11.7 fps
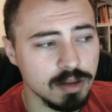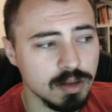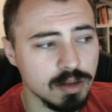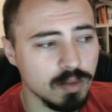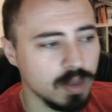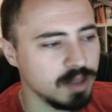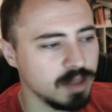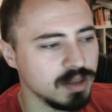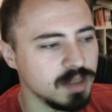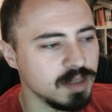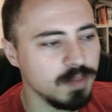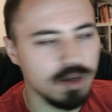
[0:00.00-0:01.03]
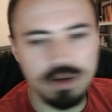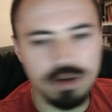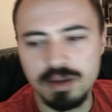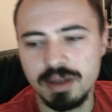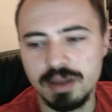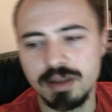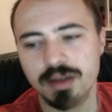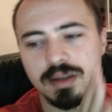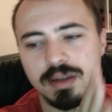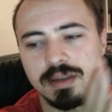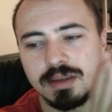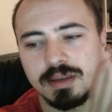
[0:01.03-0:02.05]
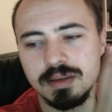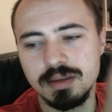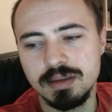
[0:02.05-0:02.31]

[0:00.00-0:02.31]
Wait, is it mirrored? I think it's,